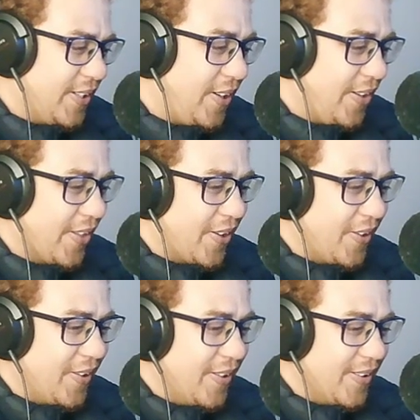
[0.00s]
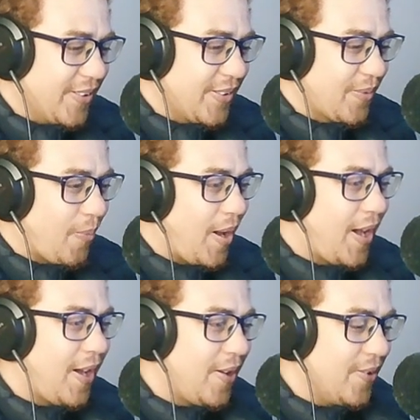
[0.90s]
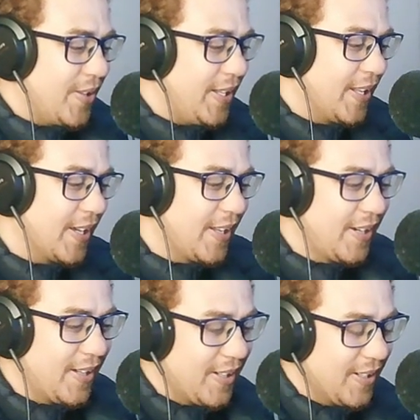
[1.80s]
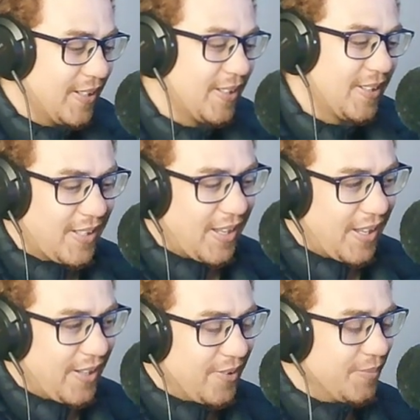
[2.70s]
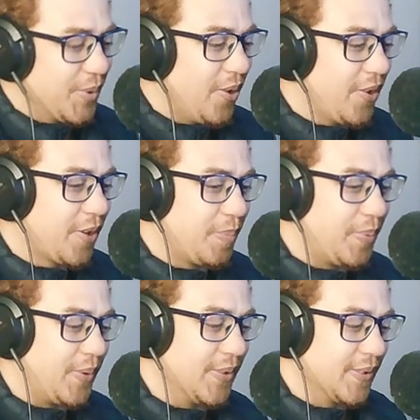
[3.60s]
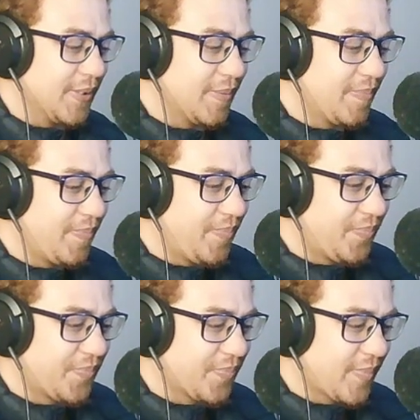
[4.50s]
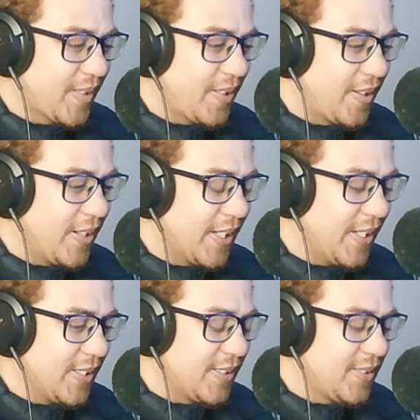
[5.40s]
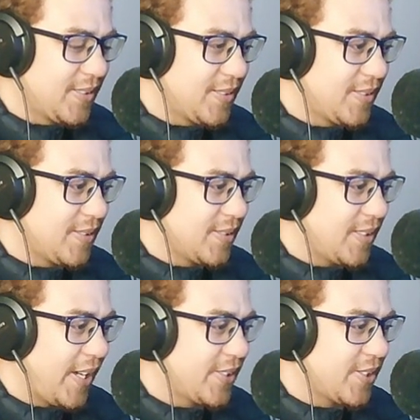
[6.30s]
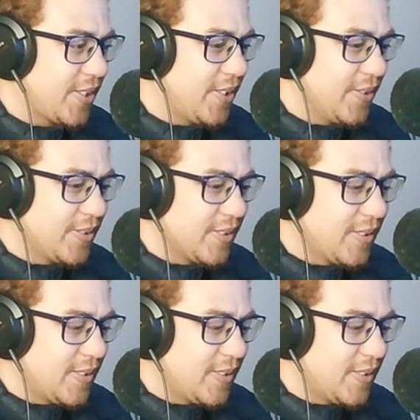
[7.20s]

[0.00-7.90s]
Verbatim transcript: Oh, they're gonna... Wow, Helena and Onyankopon are gonna get executed.